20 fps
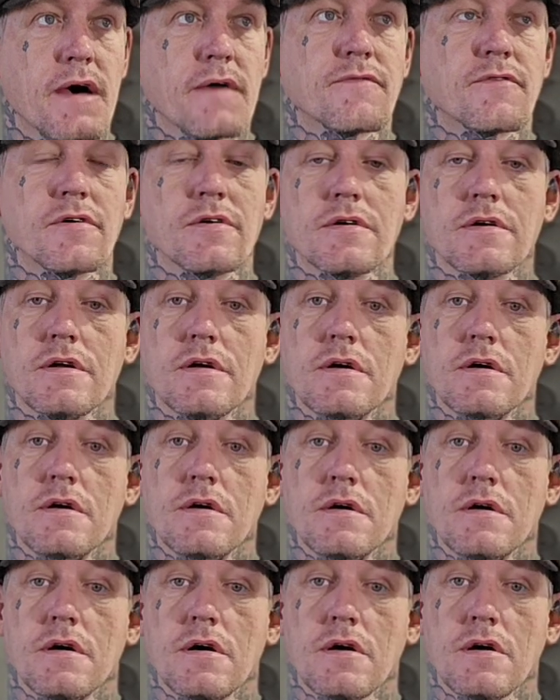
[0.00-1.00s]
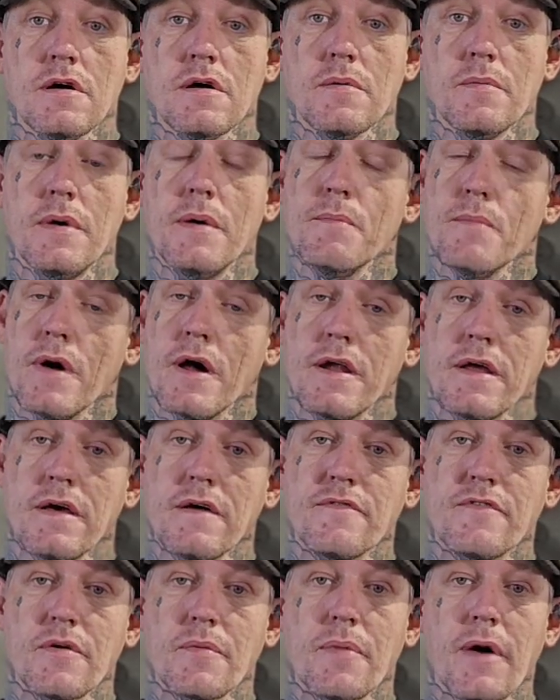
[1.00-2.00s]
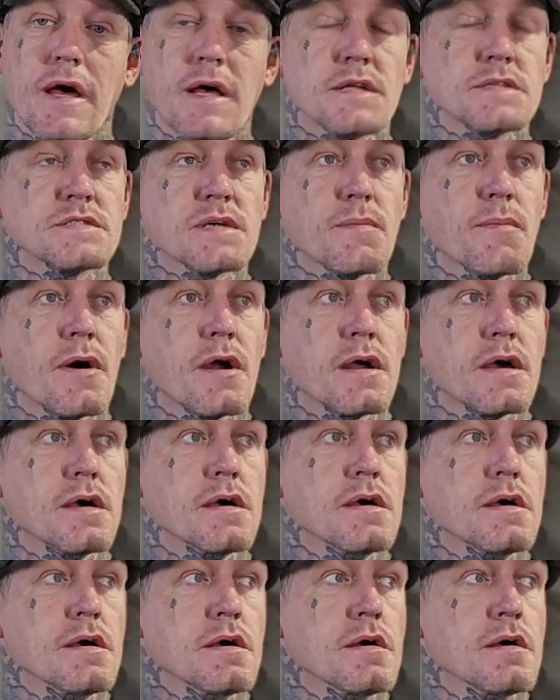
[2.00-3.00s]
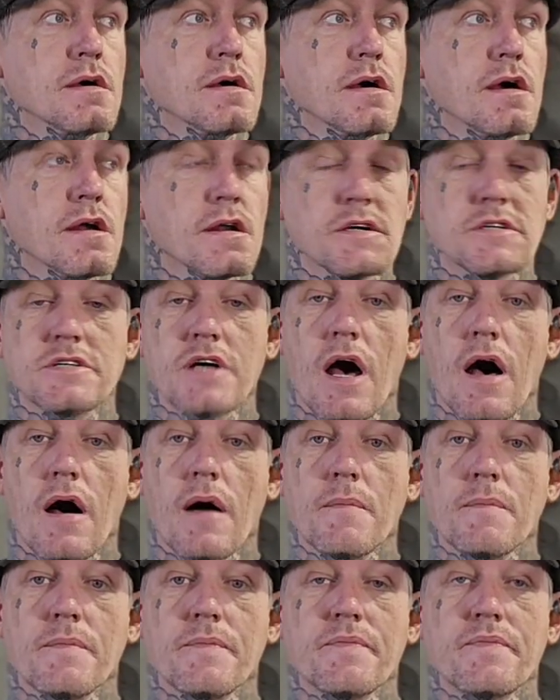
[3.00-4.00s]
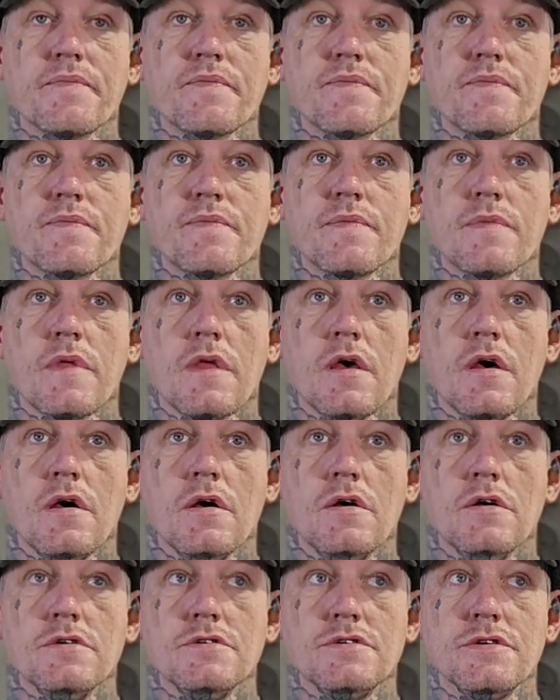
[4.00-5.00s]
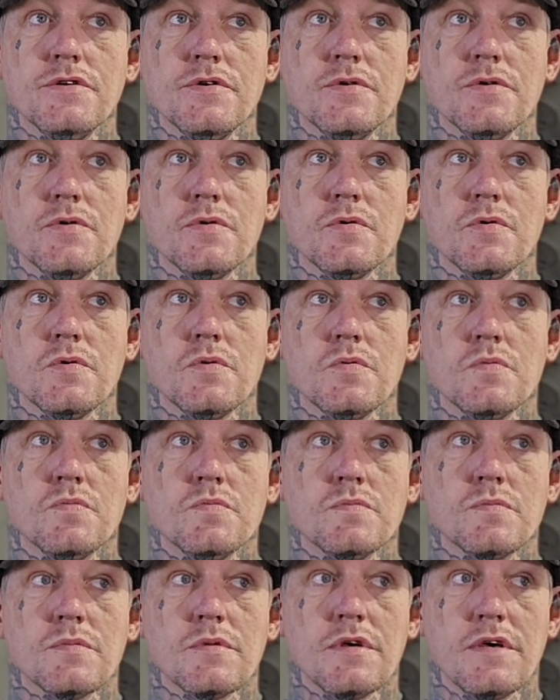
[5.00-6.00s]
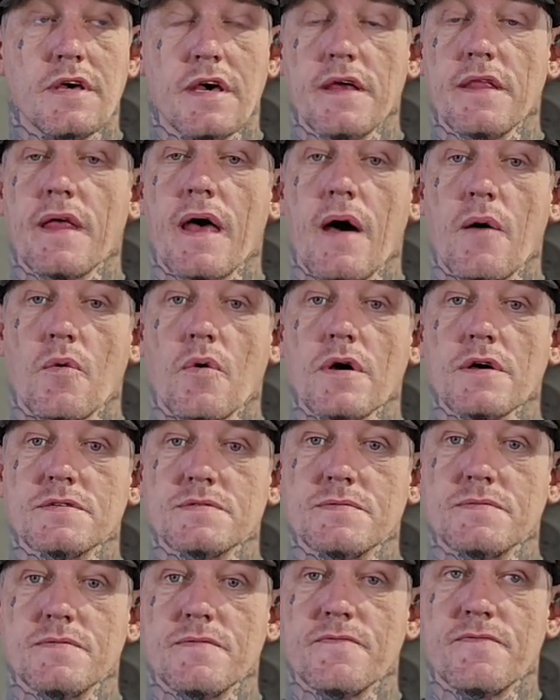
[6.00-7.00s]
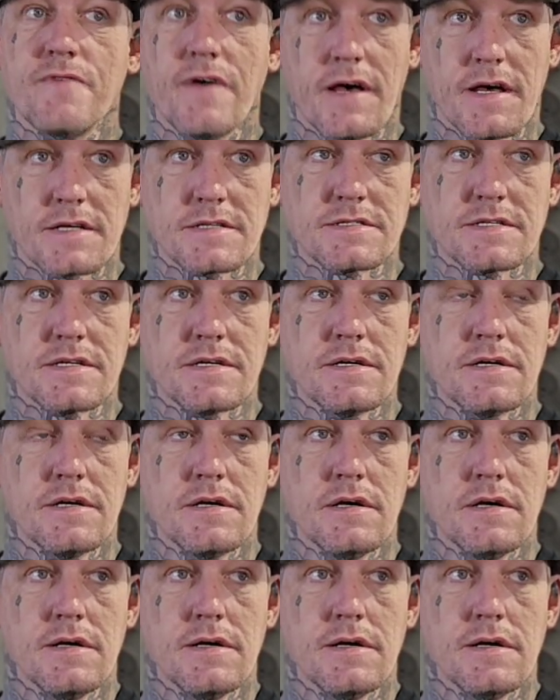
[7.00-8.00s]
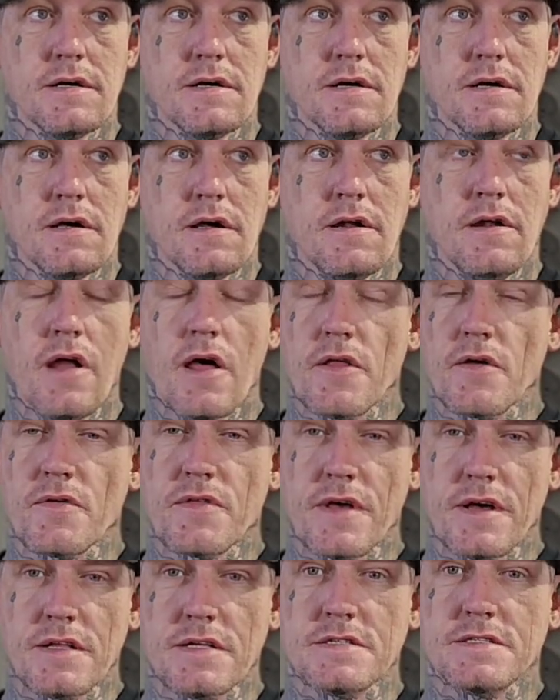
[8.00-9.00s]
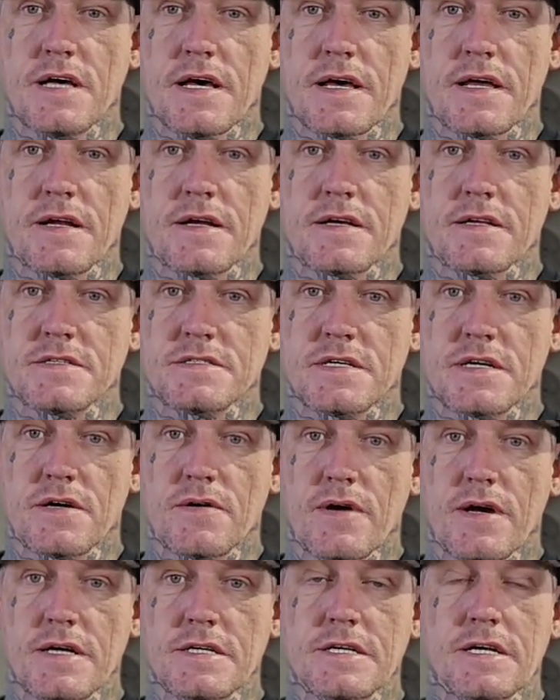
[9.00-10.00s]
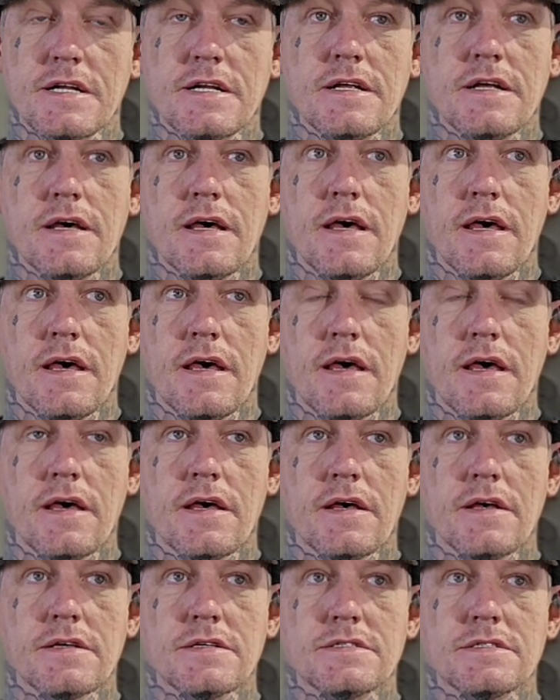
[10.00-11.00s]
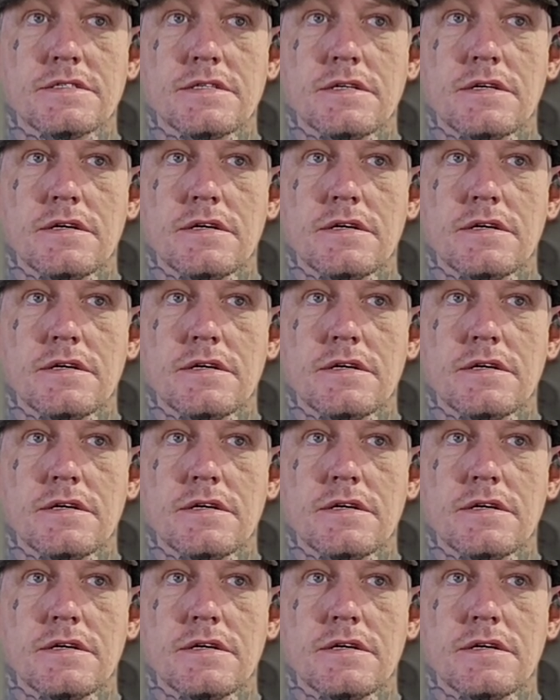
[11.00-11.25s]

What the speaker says: effort, and money if you're paying somebody in a shop to get that rust fixed. Another thing to take into consideration is